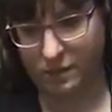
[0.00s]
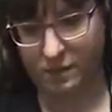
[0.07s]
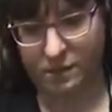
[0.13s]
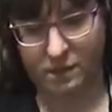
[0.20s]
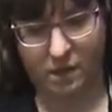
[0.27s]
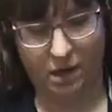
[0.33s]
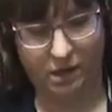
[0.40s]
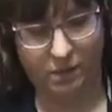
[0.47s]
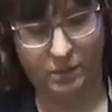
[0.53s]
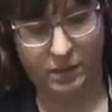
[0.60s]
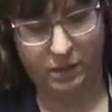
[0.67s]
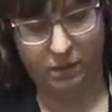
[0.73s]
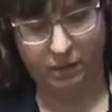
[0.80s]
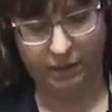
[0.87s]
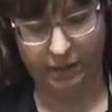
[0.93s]
Tiny
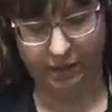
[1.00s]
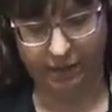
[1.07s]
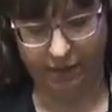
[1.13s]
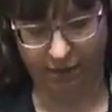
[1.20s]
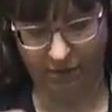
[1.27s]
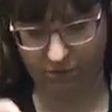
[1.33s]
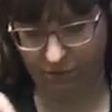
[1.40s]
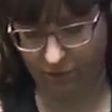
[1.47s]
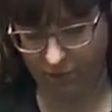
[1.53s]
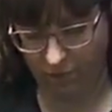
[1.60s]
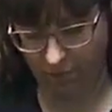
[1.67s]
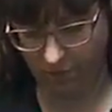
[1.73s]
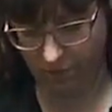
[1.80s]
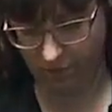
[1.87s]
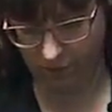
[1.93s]
bit left,
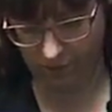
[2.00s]
almost